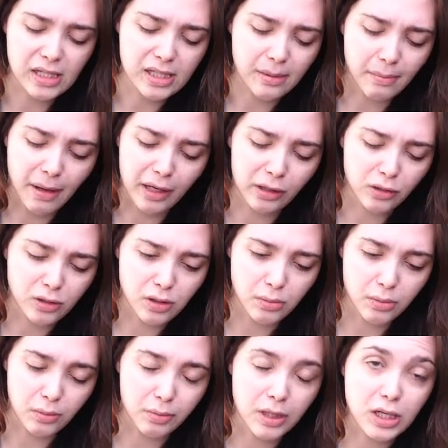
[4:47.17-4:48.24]
some
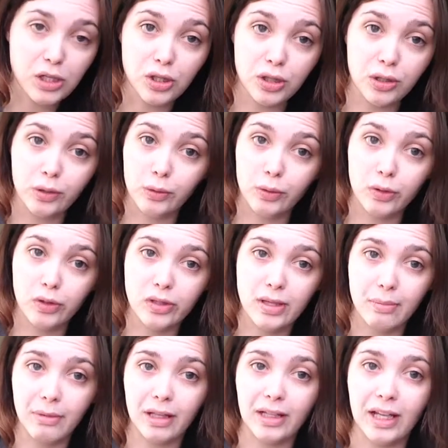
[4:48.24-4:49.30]
microdermabrasion or
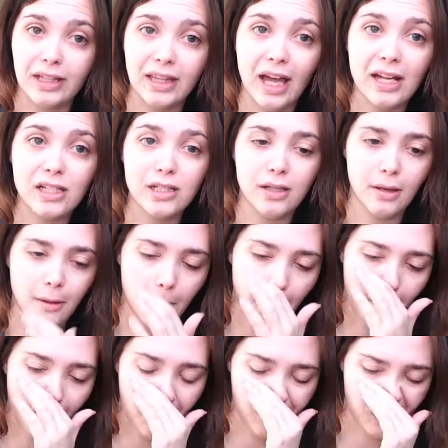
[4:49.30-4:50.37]
something like that to
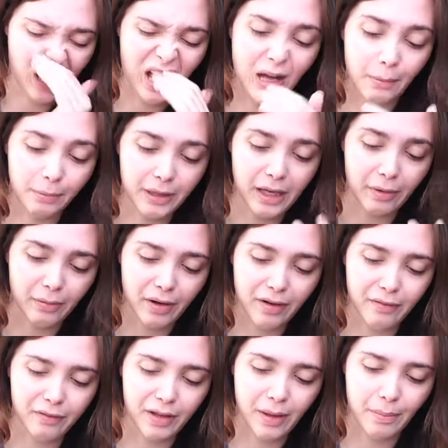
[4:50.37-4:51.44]
help get rid
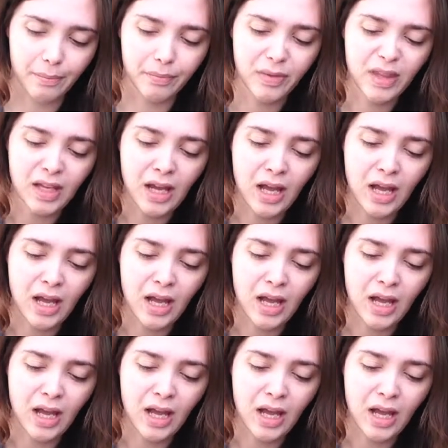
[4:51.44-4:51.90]
of them.